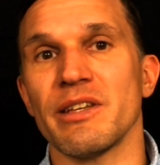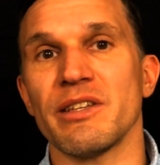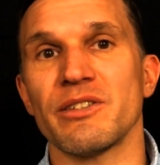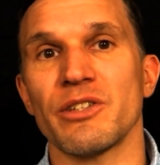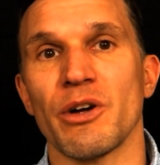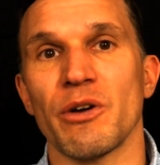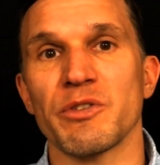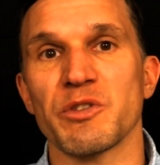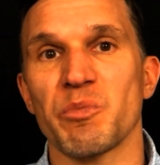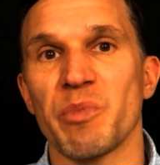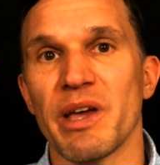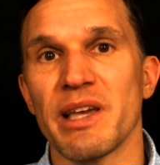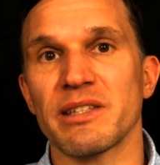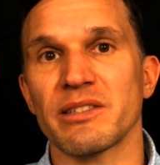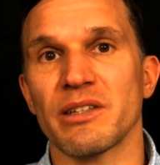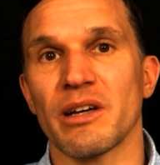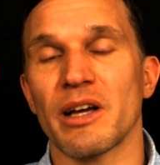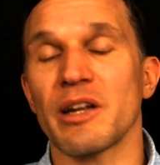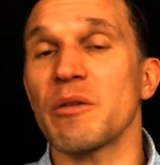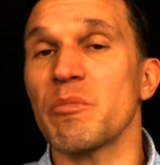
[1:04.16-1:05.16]
zones based
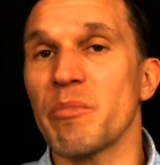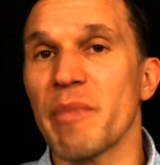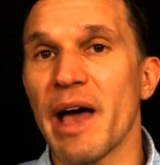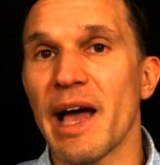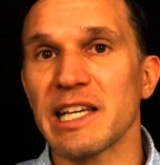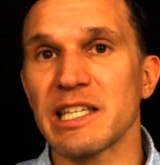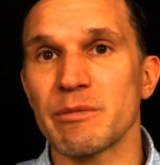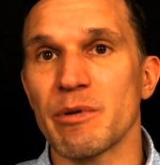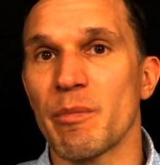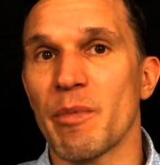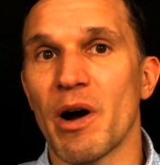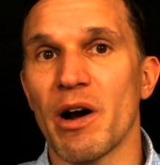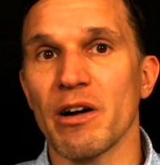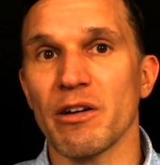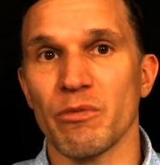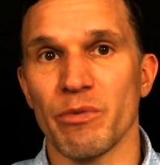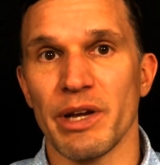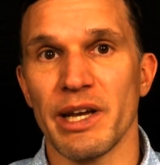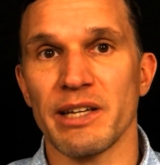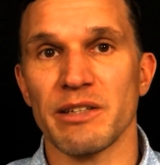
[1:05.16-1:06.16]
on maximum
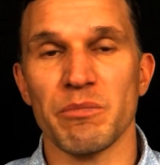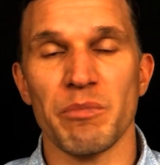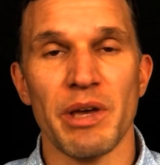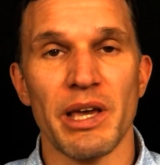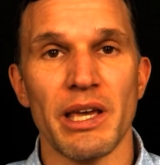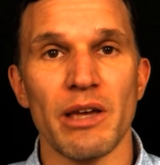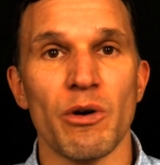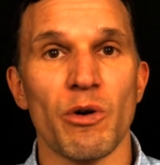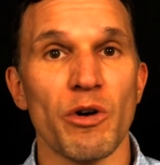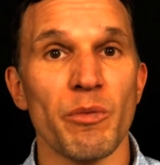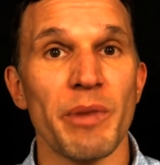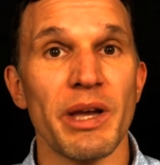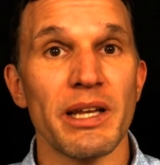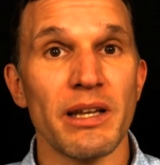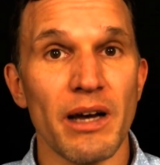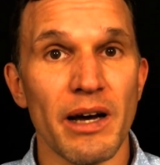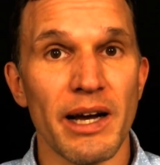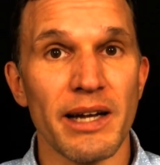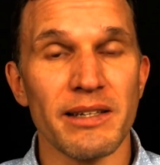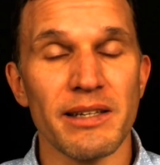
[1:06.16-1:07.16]
heart rate may or may
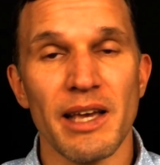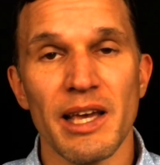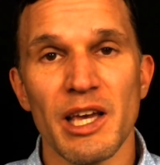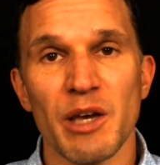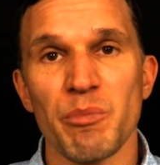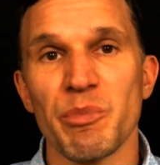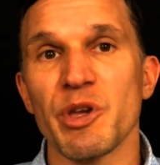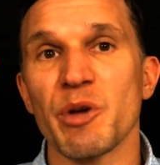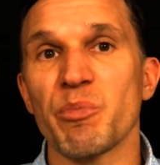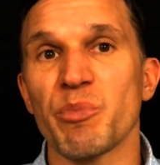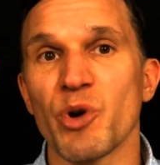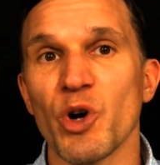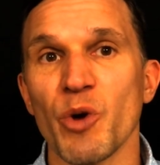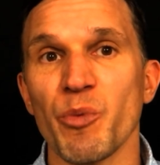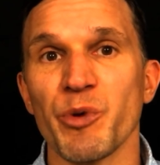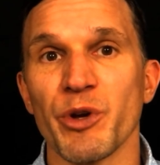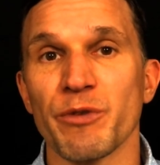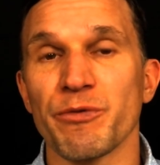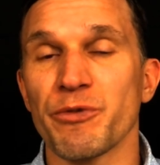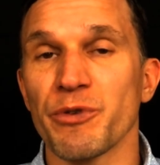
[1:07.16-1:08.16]
not be
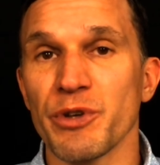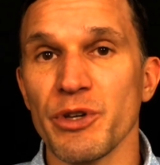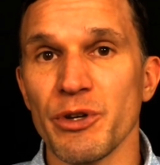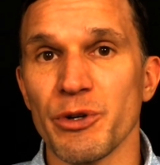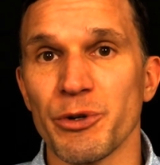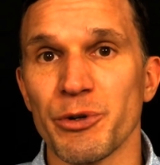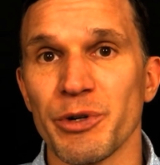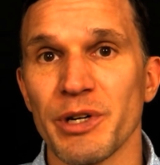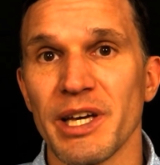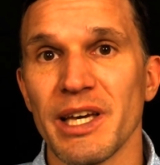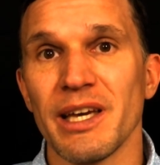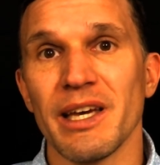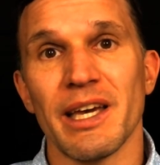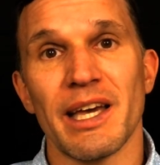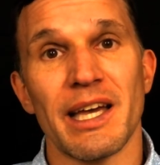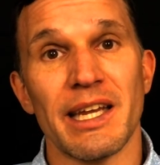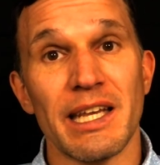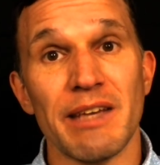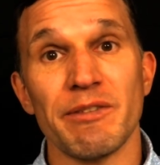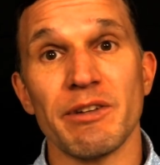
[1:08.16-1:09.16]
appropriate for you.
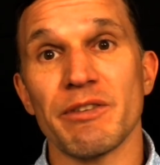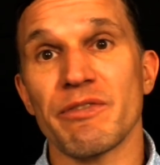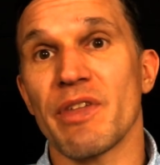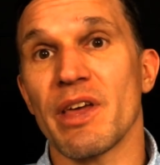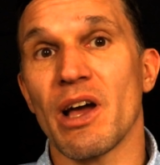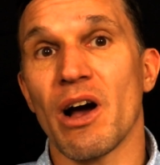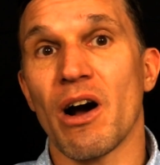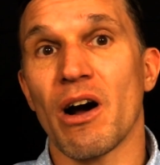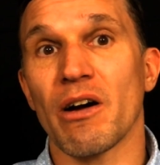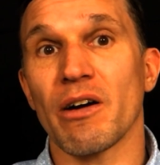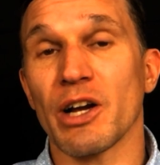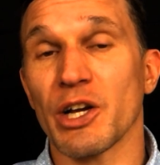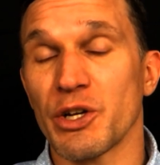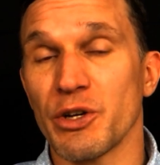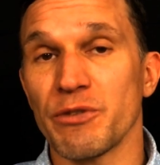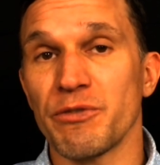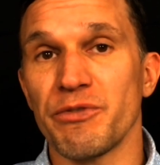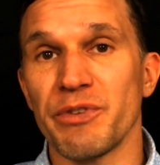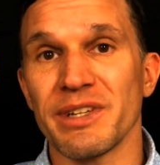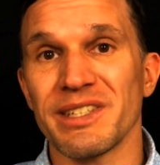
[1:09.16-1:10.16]
And even if they are a
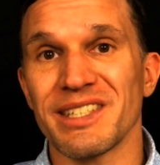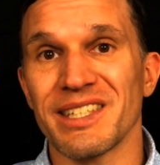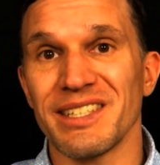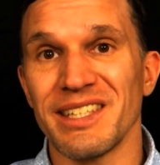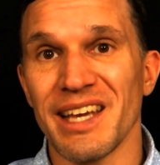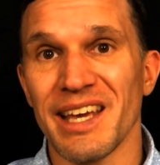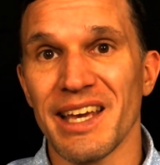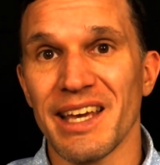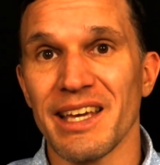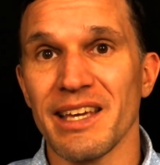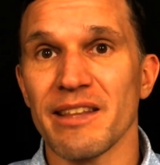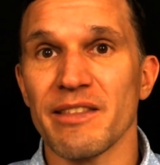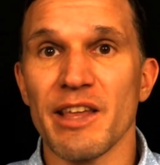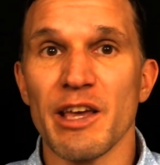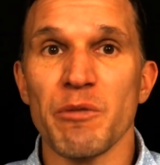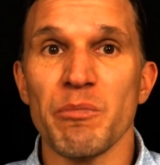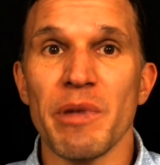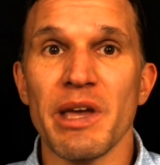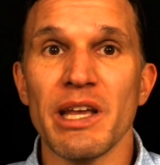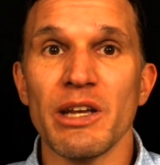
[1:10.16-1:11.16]
good fit today, they
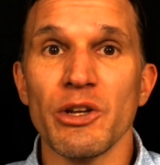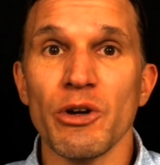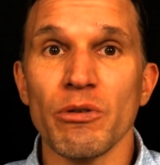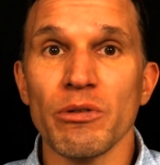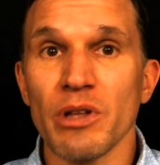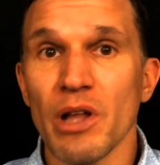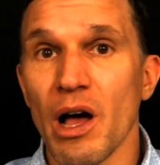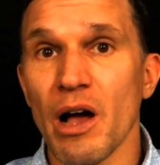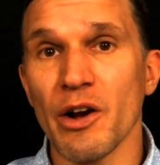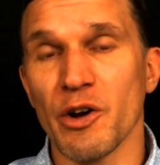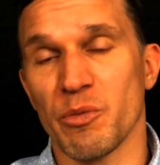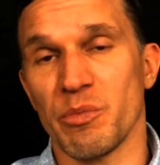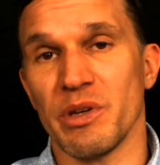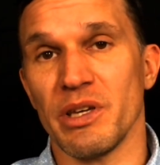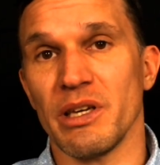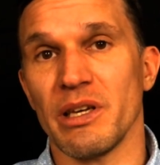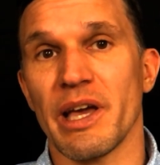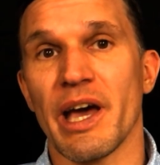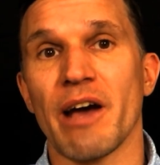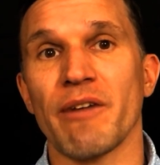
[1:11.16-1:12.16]
may no longer
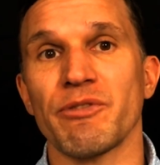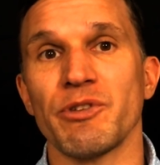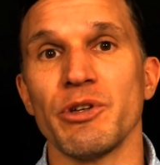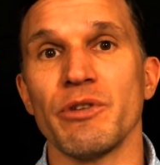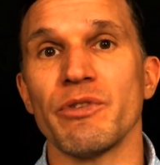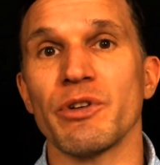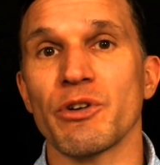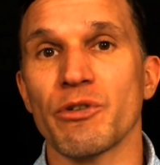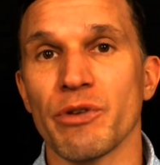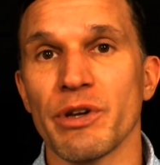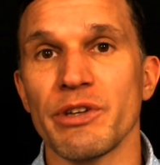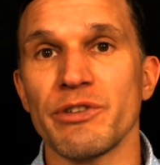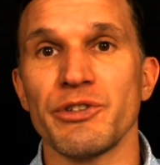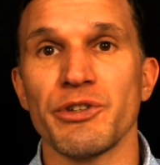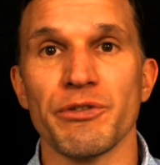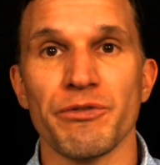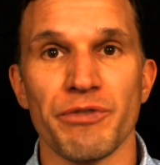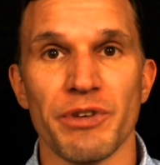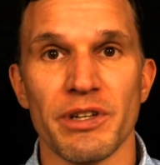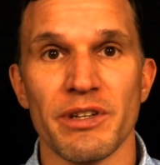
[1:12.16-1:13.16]
be after you've increased
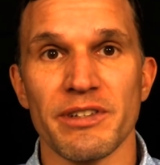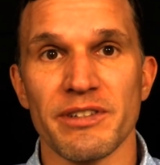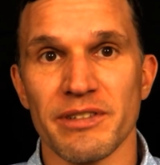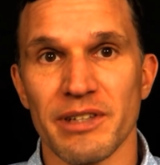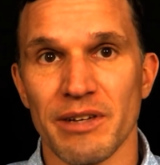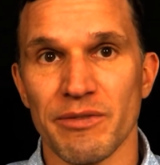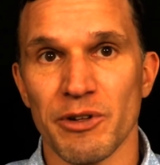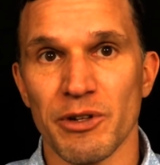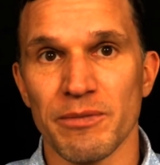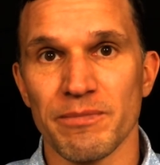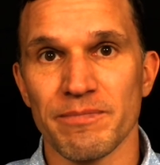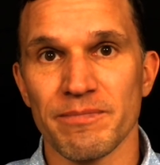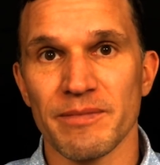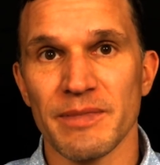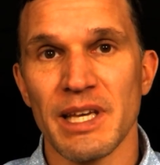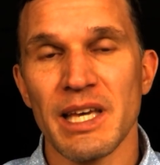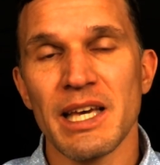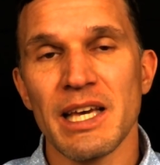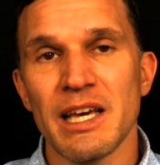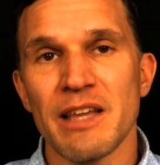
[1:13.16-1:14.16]
your fitness level.
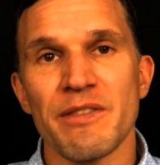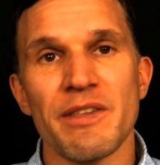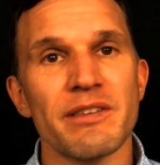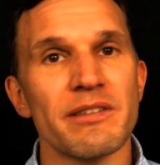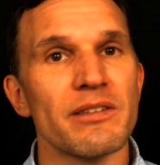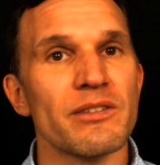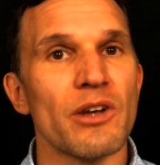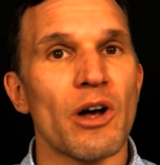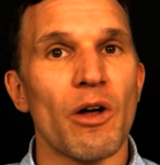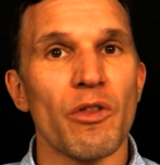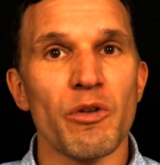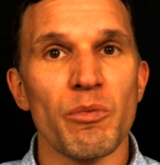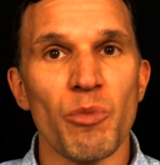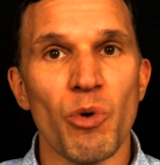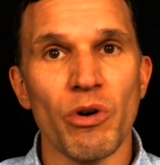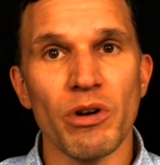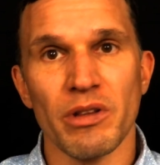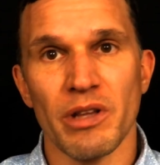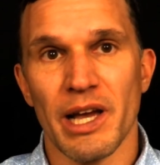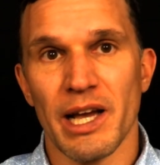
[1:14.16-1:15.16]
This is all the
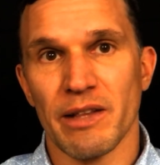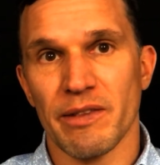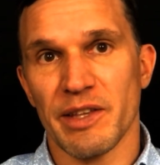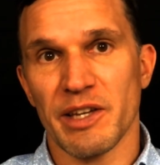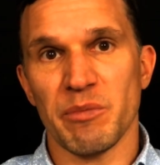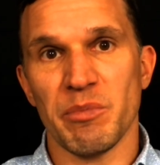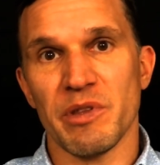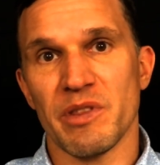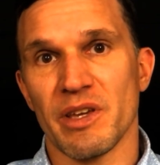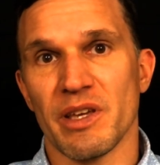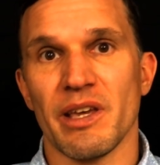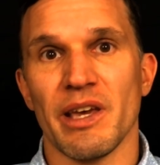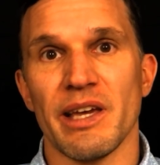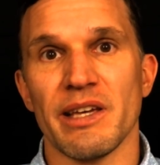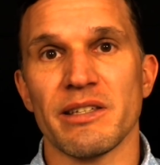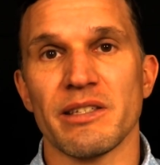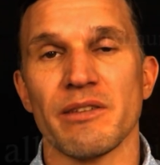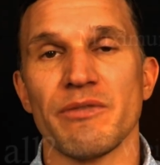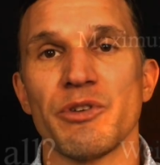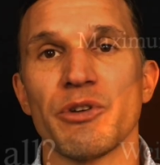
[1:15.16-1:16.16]
more likely to be the
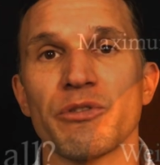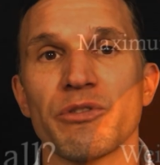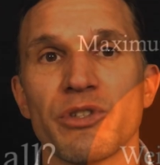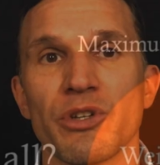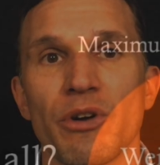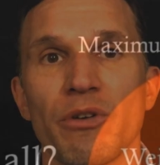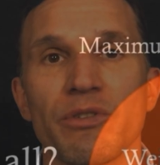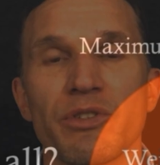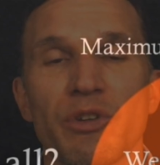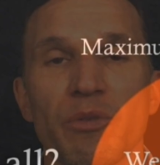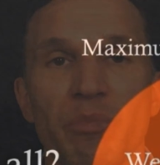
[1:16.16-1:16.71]
case if your zones are